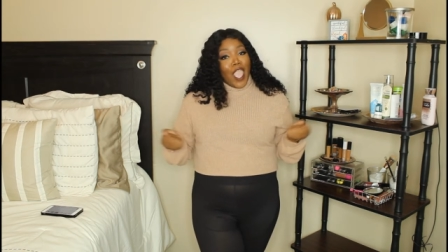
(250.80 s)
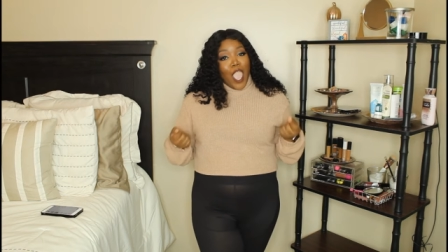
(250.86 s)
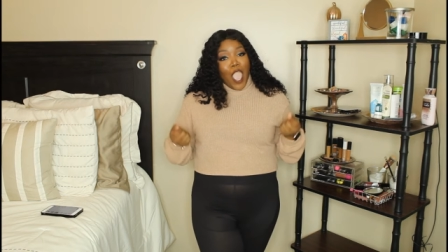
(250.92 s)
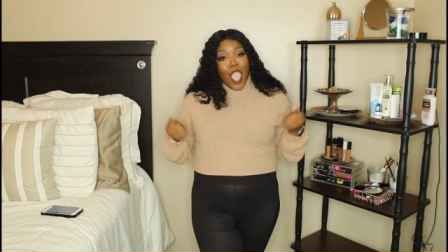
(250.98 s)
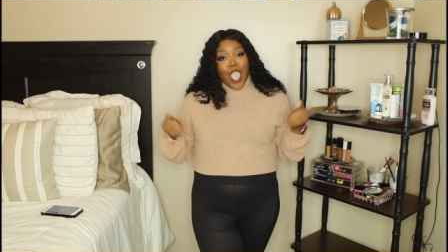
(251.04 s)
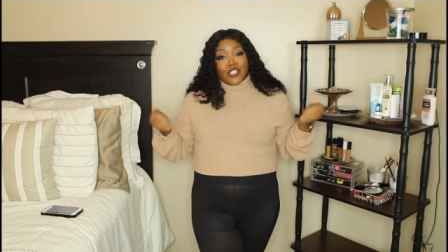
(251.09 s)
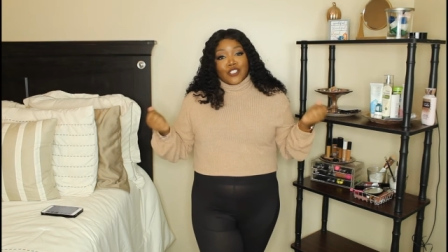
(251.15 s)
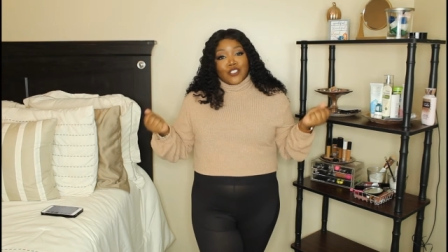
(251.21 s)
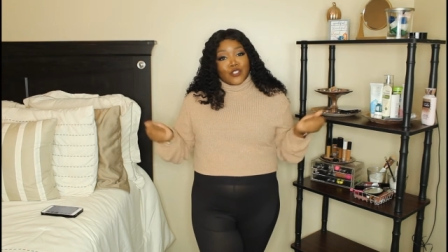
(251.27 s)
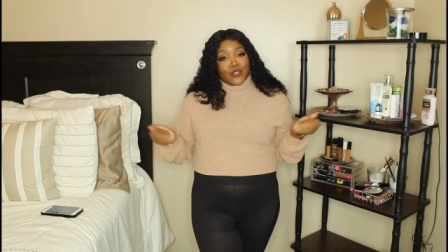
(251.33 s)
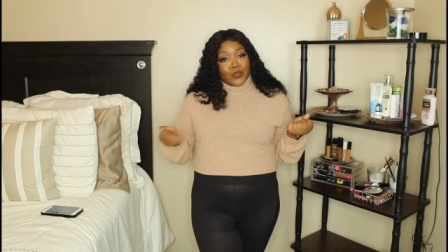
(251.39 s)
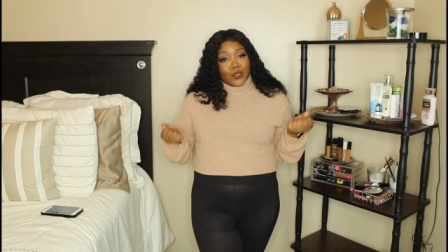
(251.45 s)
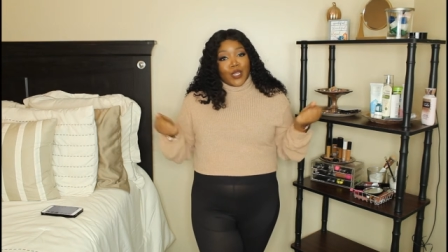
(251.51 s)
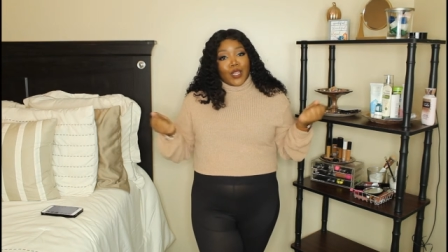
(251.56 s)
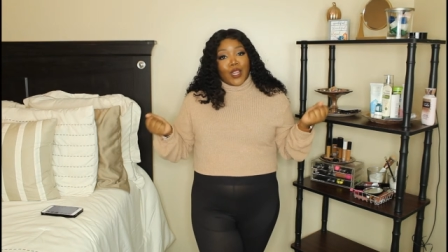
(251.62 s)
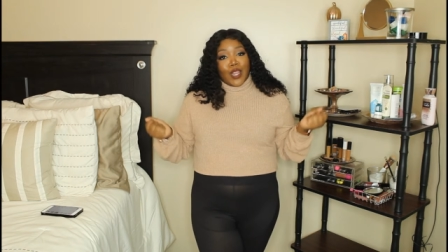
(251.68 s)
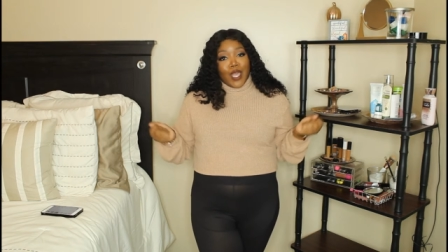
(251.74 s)

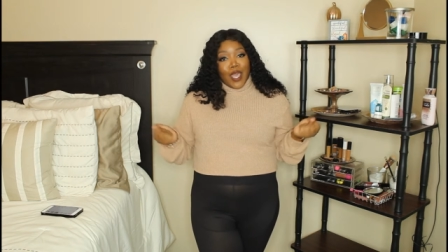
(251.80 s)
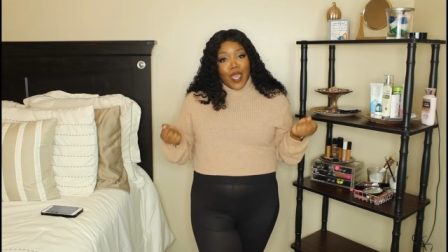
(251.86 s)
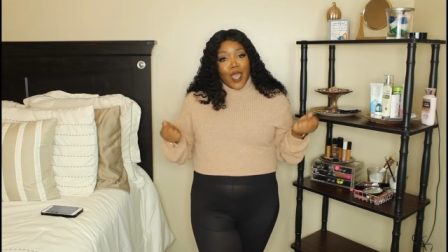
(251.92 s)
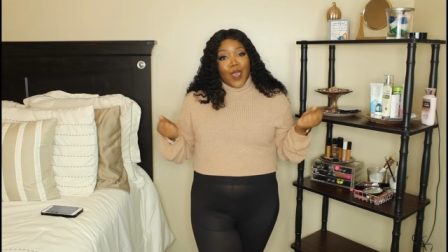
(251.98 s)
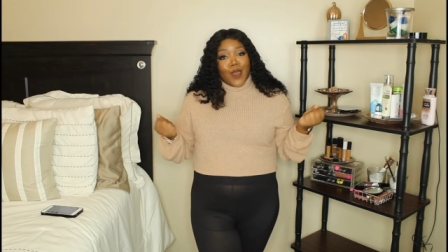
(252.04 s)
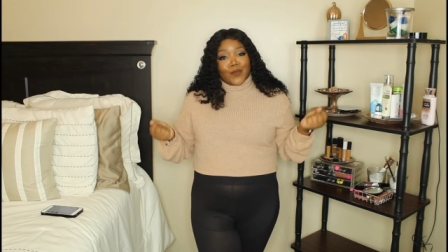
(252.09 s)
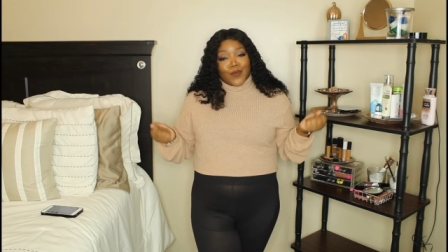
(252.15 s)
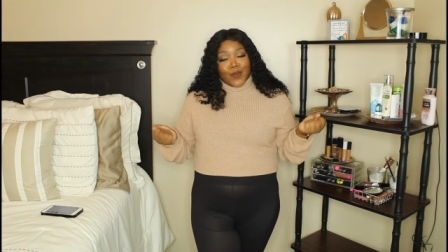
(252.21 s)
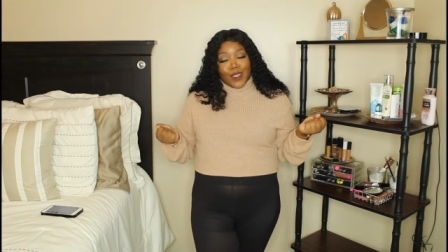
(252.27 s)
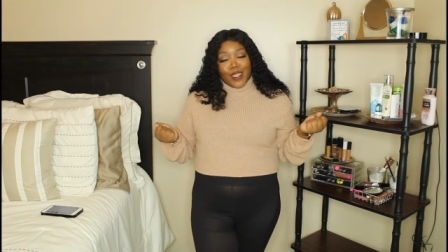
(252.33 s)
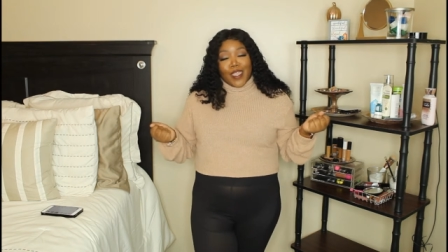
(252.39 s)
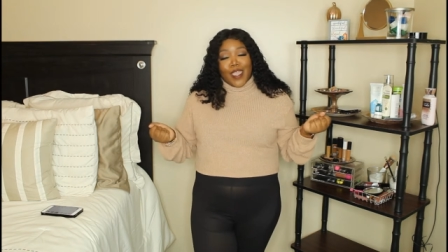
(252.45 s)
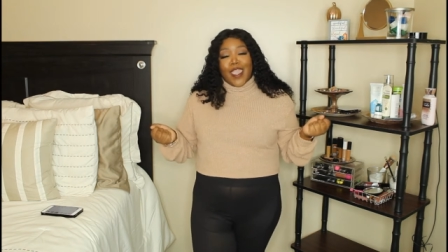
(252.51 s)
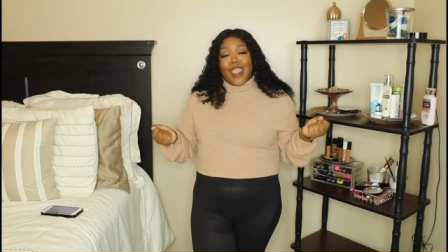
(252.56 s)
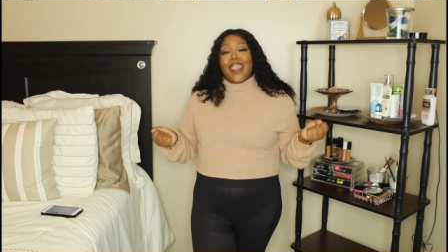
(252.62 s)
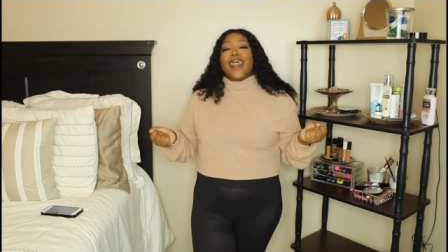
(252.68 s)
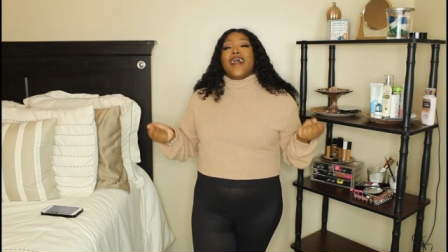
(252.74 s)
extra love,
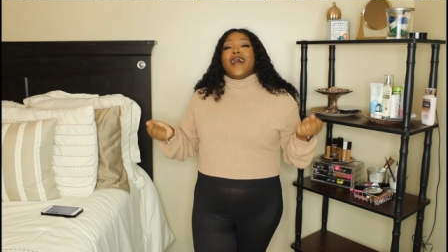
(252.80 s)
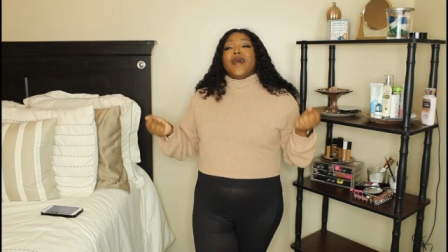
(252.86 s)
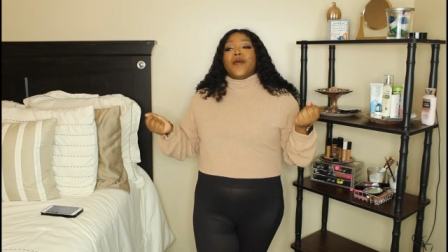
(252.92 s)
okay?